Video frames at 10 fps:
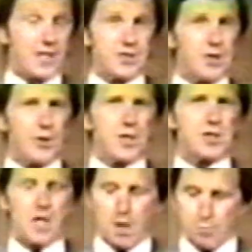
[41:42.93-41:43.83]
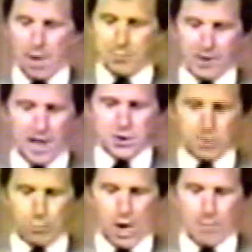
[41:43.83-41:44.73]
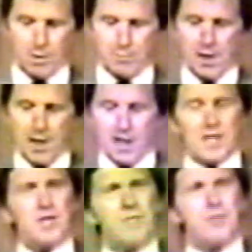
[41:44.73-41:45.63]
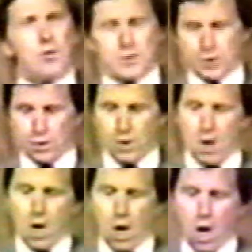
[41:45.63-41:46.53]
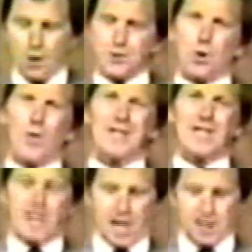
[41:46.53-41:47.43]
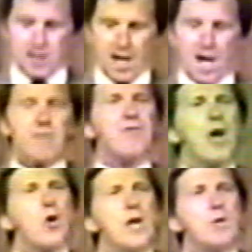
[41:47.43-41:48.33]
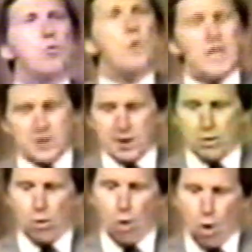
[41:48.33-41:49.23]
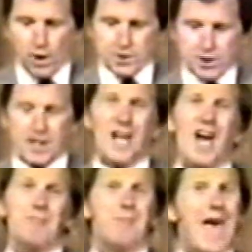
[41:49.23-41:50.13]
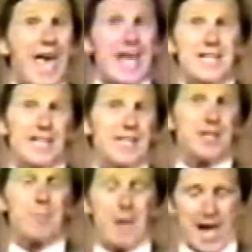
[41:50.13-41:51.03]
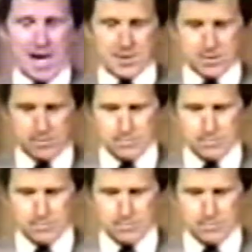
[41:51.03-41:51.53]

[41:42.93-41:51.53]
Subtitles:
serious population problem in the future also indicate a very recent origin of man in the past.